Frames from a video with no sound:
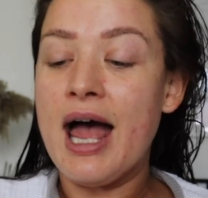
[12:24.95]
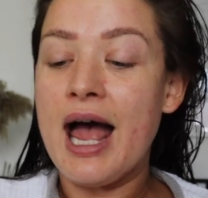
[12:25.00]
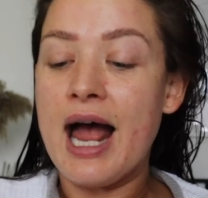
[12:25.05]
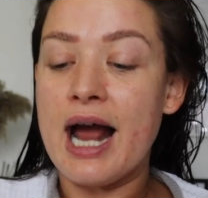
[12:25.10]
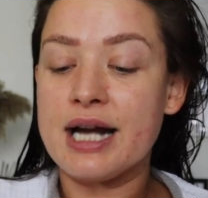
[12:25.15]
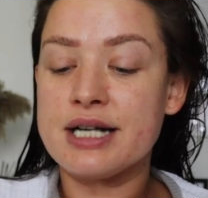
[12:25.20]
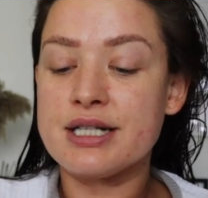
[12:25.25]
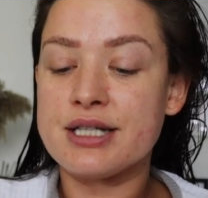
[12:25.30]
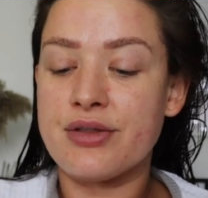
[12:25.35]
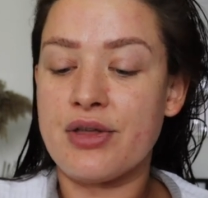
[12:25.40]

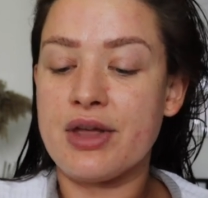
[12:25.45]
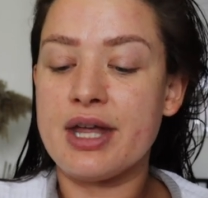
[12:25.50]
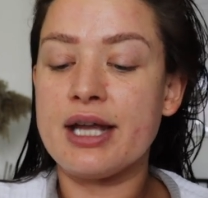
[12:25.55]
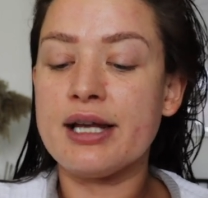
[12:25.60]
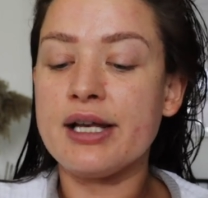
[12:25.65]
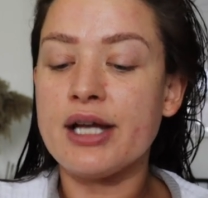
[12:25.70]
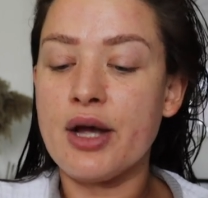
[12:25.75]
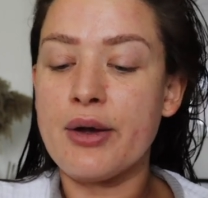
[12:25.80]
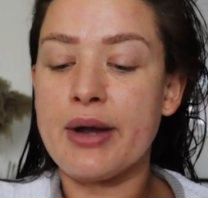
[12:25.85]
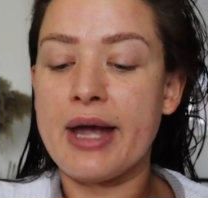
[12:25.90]
And the
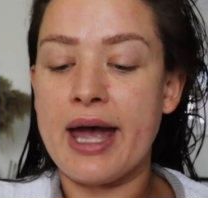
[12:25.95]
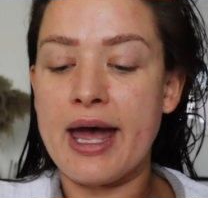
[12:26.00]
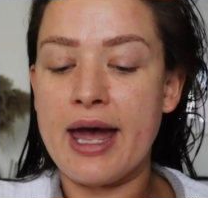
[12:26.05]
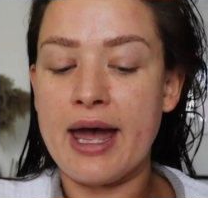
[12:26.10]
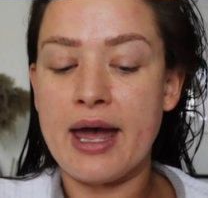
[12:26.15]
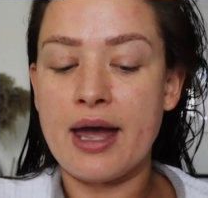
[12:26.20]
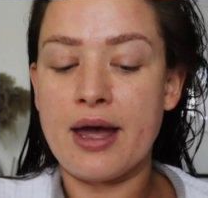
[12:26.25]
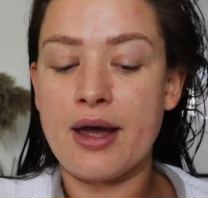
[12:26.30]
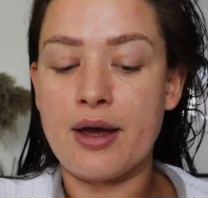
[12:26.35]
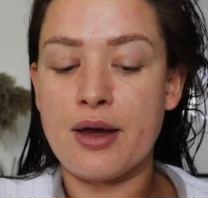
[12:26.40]

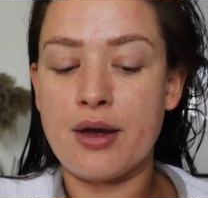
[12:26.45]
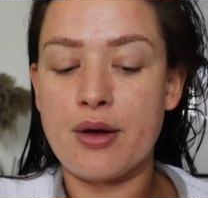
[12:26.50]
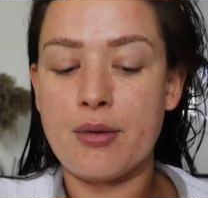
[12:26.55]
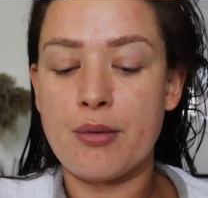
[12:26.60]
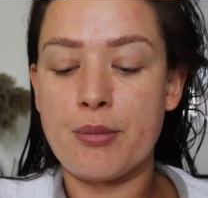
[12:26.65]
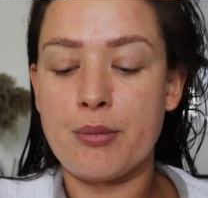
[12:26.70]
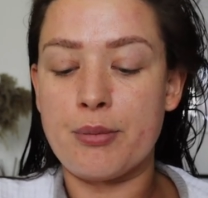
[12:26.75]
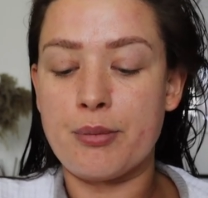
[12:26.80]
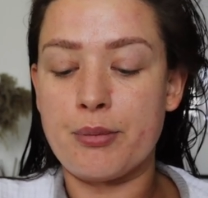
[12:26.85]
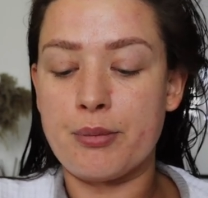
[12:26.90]
Heliocare
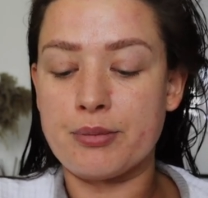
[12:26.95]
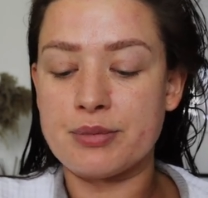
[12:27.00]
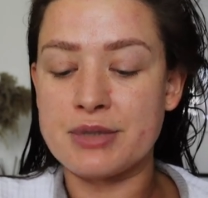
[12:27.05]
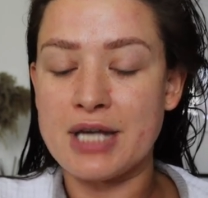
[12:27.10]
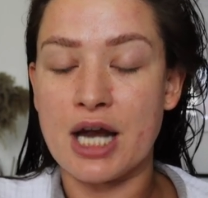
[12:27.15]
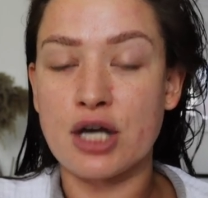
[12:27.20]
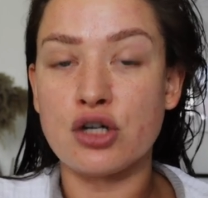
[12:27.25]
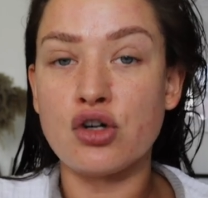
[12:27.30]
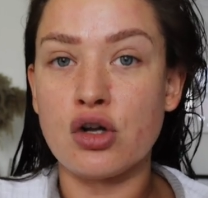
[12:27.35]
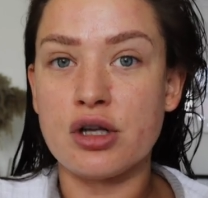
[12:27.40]

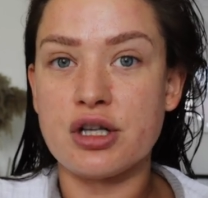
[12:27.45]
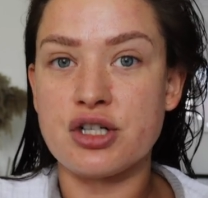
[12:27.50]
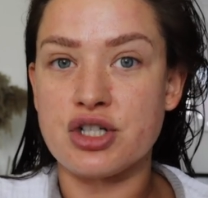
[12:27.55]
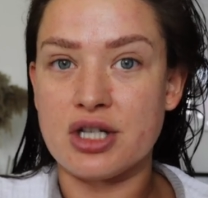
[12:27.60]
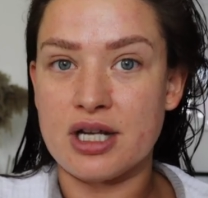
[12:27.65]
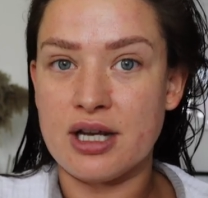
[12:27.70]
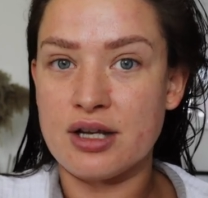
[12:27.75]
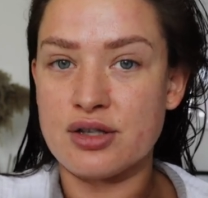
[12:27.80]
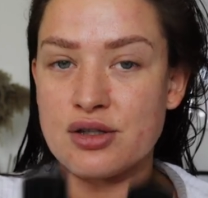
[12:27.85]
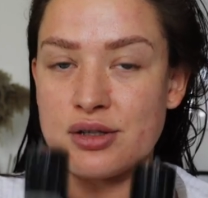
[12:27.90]

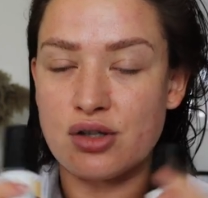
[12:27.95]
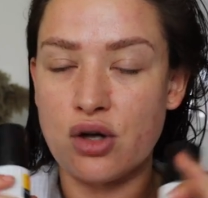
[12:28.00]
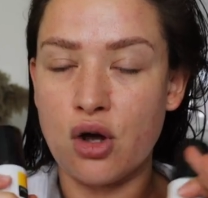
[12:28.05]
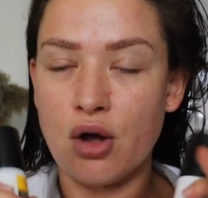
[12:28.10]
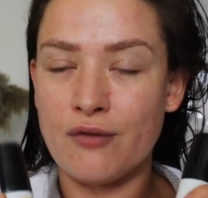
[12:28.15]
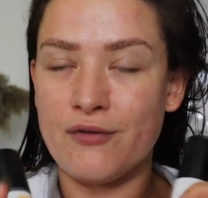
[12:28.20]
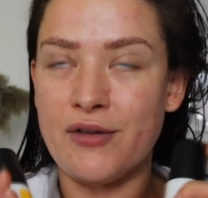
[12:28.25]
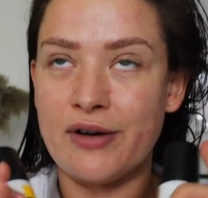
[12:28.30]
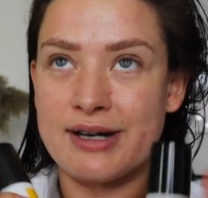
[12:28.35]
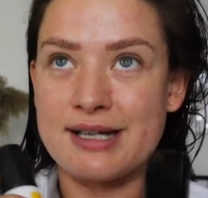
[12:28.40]
technology, so it's
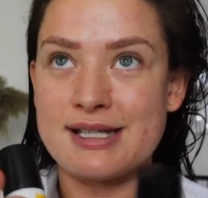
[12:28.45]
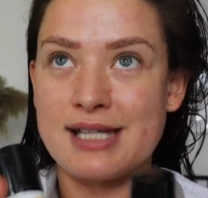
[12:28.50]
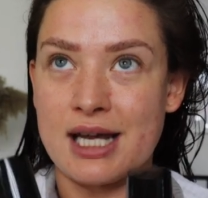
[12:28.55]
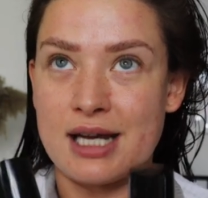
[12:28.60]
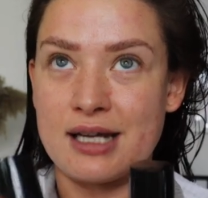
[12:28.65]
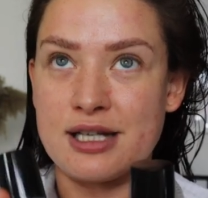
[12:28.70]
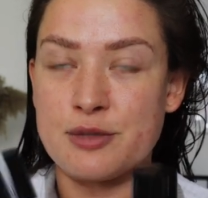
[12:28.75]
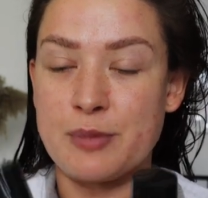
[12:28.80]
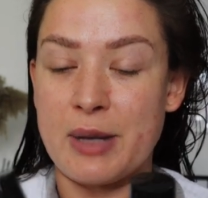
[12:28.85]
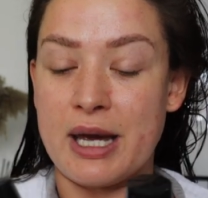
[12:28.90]
all very
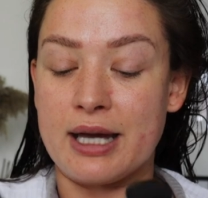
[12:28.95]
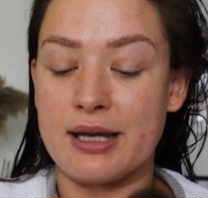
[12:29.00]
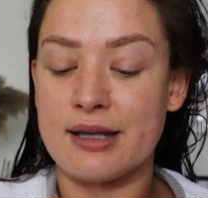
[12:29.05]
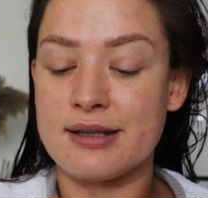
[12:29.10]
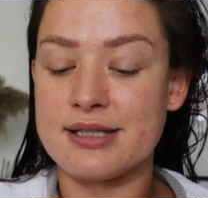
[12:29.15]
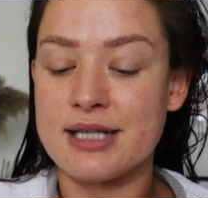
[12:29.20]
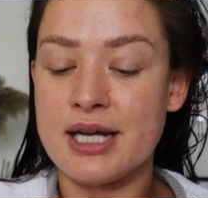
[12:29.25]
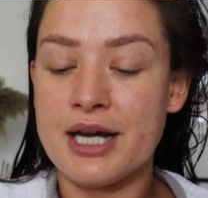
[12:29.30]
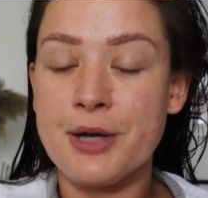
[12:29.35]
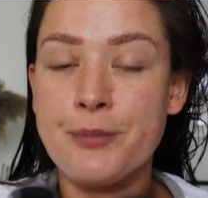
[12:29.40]

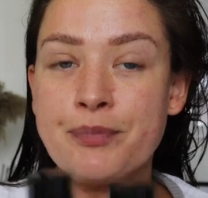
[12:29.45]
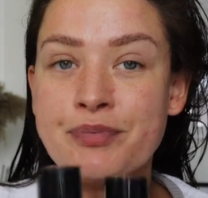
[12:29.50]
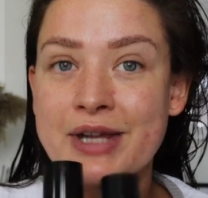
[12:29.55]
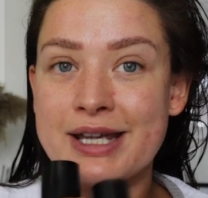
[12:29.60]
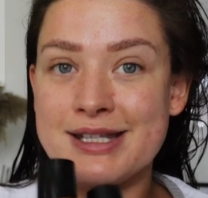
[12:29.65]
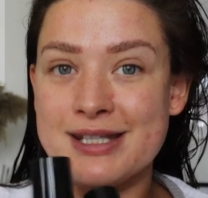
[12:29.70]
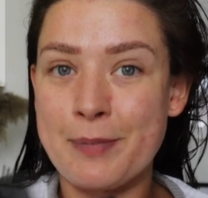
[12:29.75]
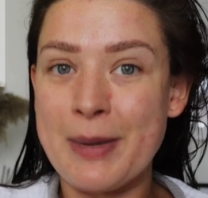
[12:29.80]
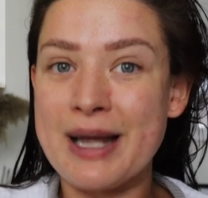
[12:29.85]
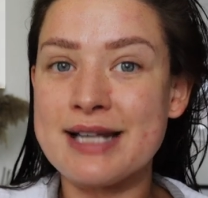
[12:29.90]
science-based,
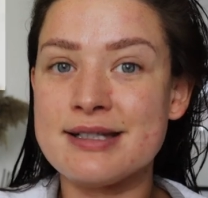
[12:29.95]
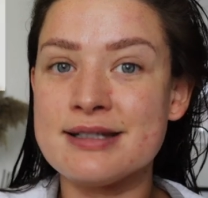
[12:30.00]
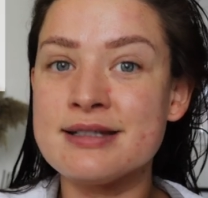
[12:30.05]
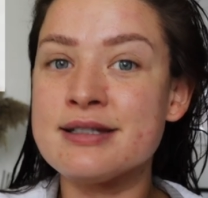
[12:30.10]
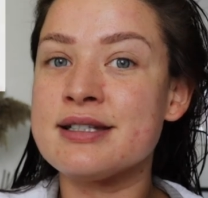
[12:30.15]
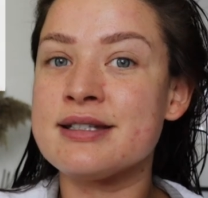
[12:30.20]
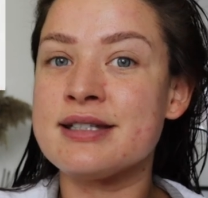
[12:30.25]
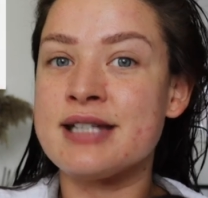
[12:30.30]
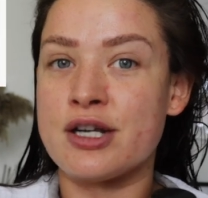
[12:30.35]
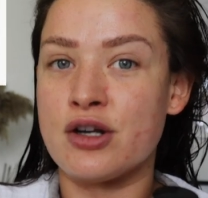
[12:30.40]
is a
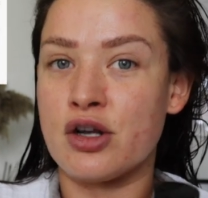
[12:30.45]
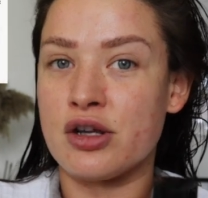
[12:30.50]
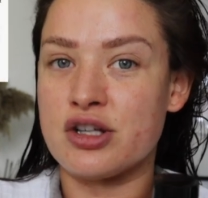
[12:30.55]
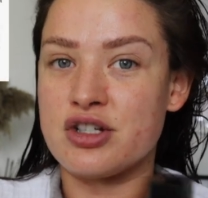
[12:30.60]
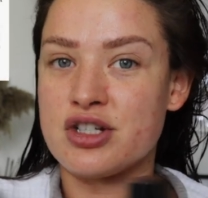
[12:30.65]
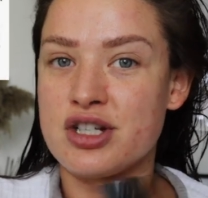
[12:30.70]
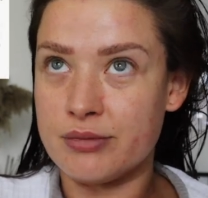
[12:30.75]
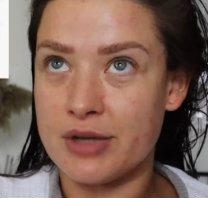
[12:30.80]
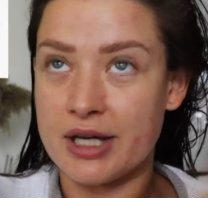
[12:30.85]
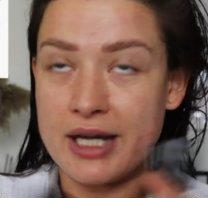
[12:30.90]
patented
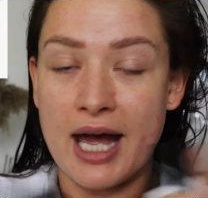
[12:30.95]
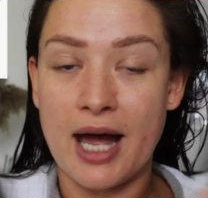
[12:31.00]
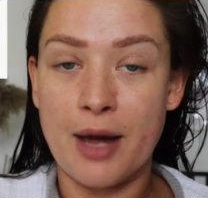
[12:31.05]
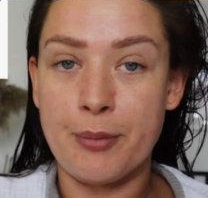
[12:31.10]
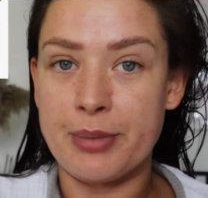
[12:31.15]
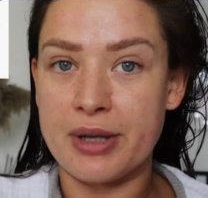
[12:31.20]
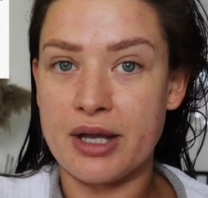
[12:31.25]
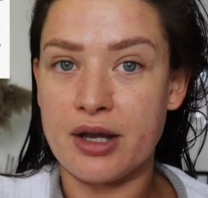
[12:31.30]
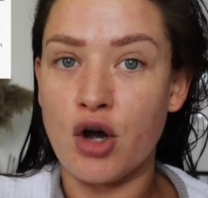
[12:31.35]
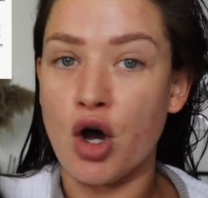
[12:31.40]
technology that can't
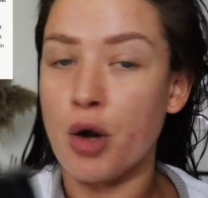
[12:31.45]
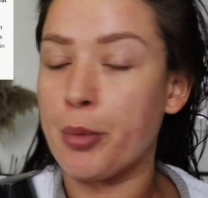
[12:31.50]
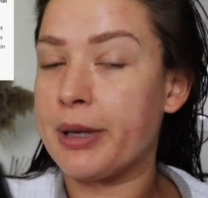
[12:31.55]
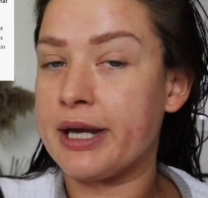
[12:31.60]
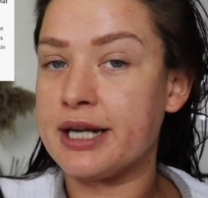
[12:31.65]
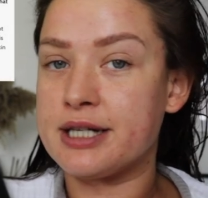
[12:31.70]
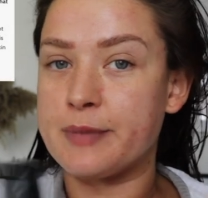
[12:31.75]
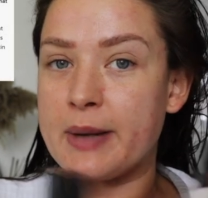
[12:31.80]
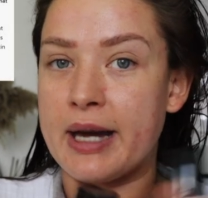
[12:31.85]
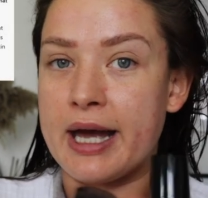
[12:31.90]
be
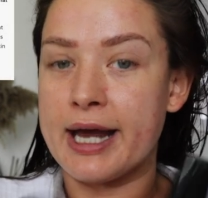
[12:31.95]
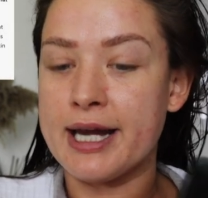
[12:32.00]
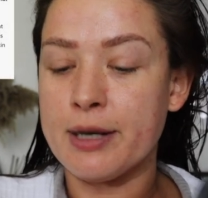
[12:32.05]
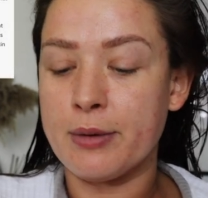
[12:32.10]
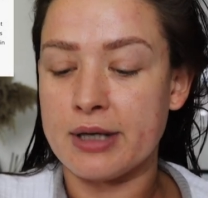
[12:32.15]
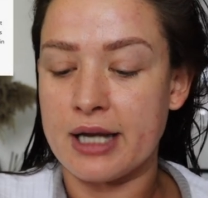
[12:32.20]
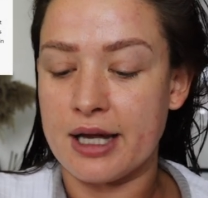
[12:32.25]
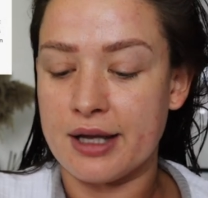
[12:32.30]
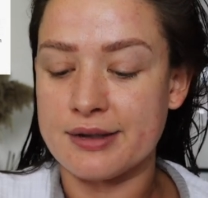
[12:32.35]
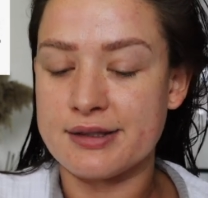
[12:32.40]
copied by
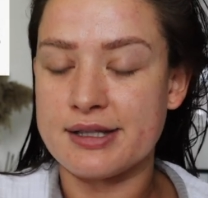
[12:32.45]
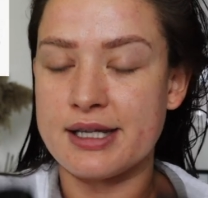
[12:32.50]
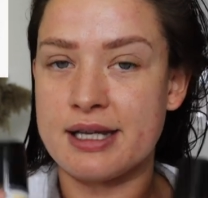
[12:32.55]
anyone else.